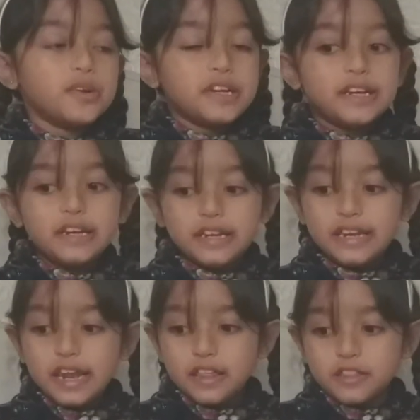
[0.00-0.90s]

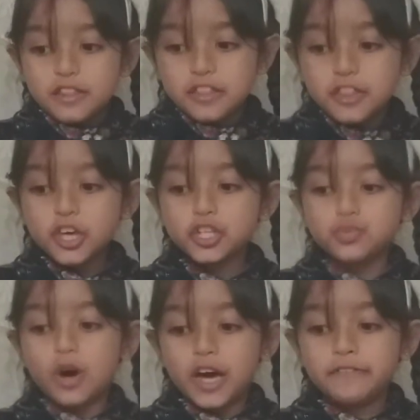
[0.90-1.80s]
the third
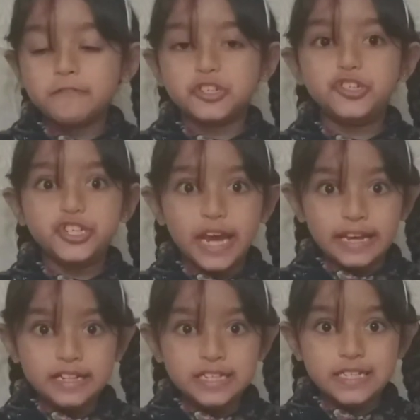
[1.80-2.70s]
wife was
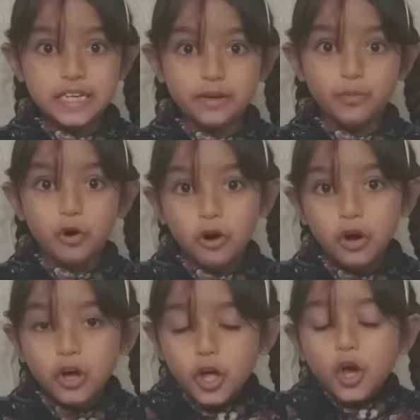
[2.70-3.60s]
Jane Seymour,
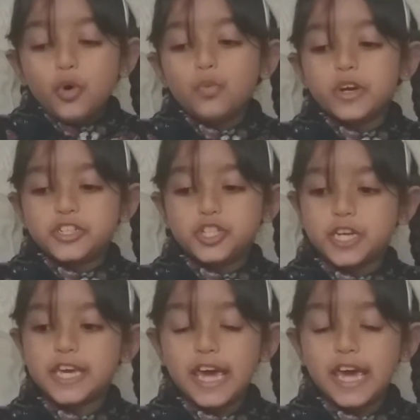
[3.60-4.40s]
which